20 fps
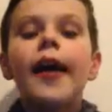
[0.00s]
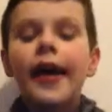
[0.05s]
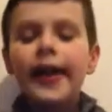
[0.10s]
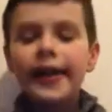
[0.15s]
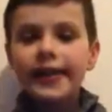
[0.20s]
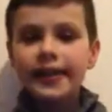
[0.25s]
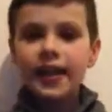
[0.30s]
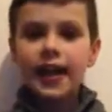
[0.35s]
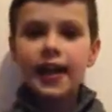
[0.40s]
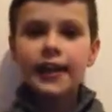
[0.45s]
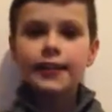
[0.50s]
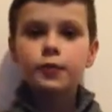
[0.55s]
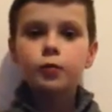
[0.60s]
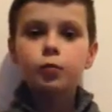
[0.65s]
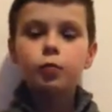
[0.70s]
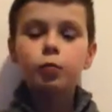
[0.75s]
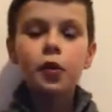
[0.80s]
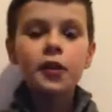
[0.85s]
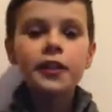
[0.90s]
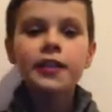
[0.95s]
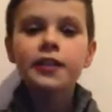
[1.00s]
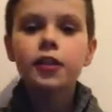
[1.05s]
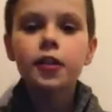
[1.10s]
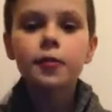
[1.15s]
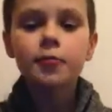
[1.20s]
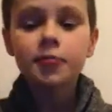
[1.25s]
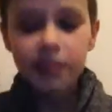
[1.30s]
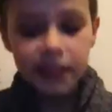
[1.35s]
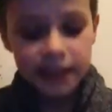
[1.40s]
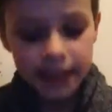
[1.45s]
Hey guys, what is
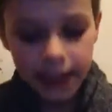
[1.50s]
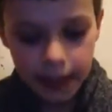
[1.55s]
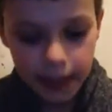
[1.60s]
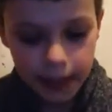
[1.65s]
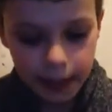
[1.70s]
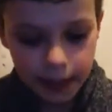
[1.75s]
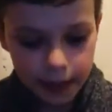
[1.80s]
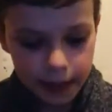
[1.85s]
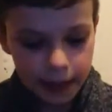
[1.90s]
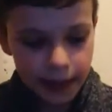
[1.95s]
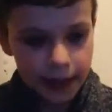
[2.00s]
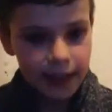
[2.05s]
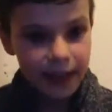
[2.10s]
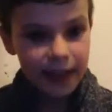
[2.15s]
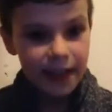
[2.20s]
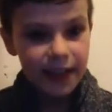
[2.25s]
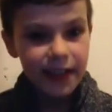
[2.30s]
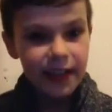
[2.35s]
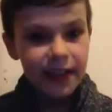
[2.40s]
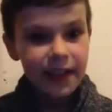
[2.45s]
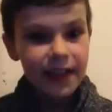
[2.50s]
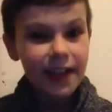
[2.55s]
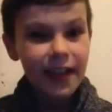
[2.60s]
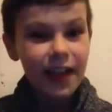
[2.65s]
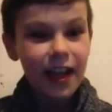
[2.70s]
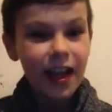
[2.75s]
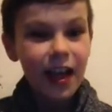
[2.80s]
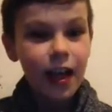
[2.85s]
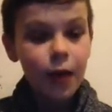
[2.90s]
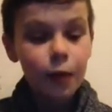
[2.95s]
up? Today
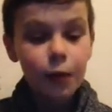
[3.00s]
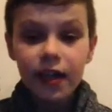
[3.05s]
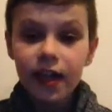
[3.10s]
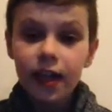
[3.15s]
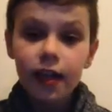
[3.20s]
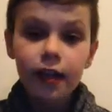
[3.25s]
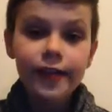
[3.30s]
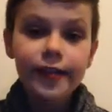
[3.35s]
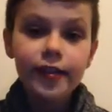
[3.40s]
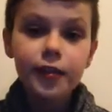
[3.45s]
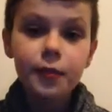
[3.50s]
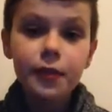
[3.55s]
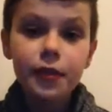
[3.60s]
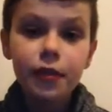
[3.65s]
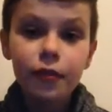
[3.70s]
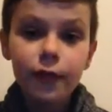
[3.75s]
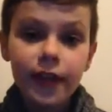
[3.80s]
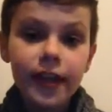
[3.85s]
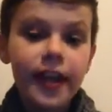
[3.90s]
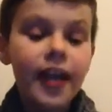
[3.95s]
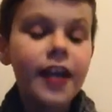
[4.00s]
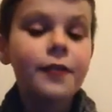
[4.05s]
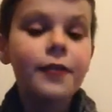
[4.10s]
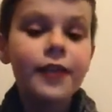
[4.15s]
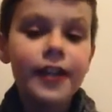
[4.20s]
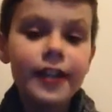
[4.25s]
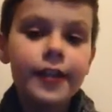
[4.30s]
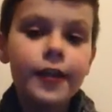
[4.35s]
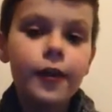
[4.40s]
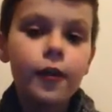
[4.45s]
uh, we are going to be doing a
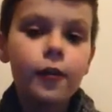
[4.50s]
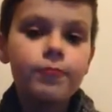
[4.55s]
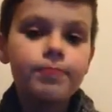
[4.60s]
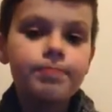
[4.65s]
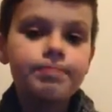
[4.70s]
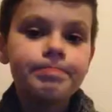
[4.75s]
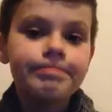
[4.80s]
video.